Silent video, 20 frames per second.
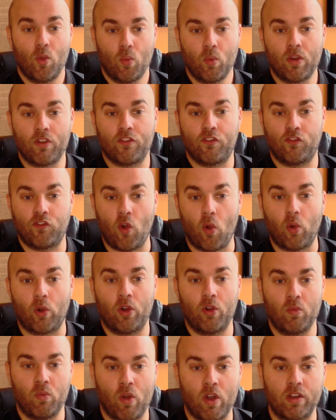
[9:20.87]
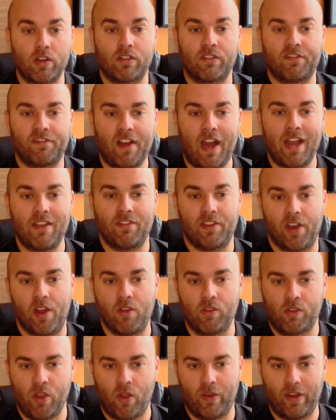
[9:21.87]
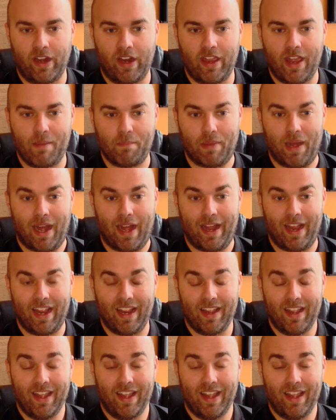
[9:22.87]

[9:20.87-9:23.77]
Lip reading: we're 4-1 or 5-0 going into that bye.